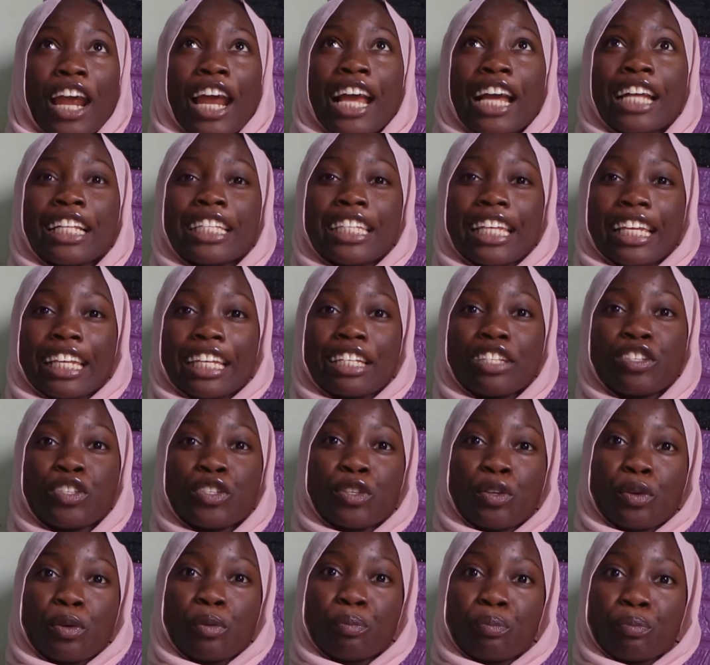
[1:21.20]
taking
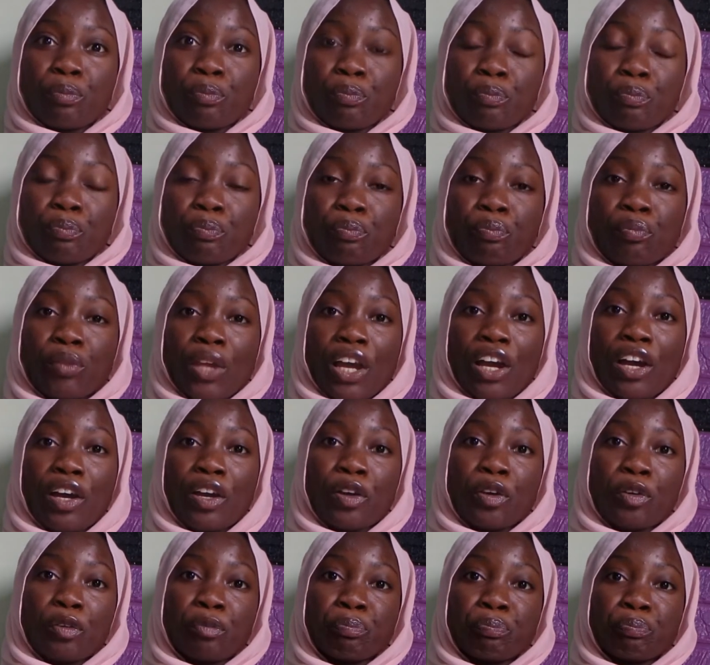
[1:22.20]
some
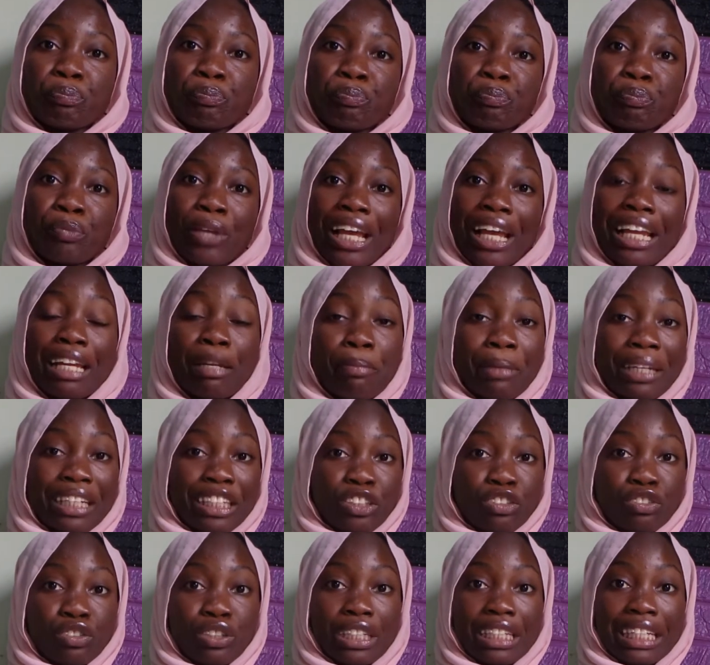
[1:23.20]

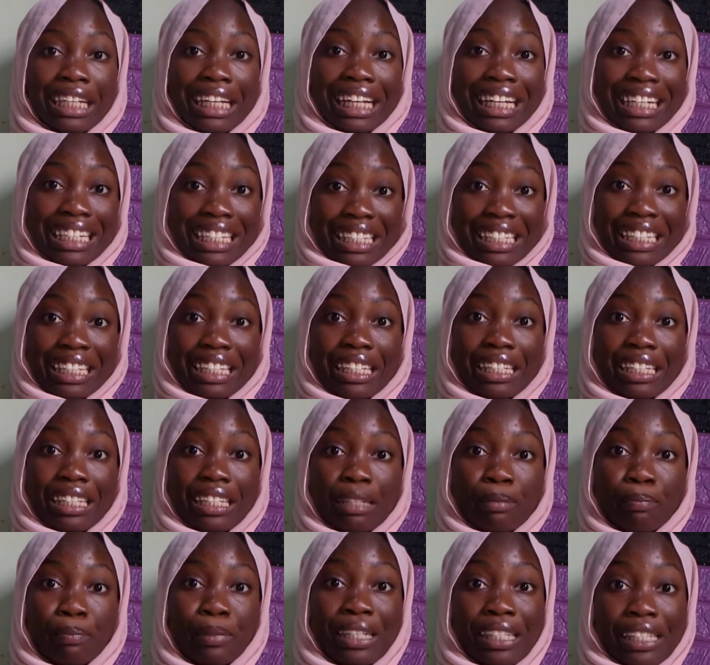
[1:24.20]
elementary classes,
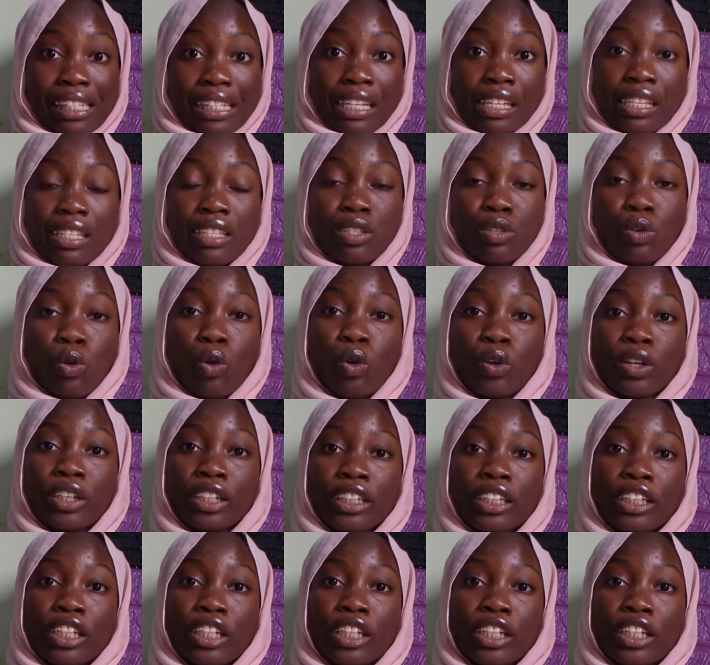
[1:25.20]
basics on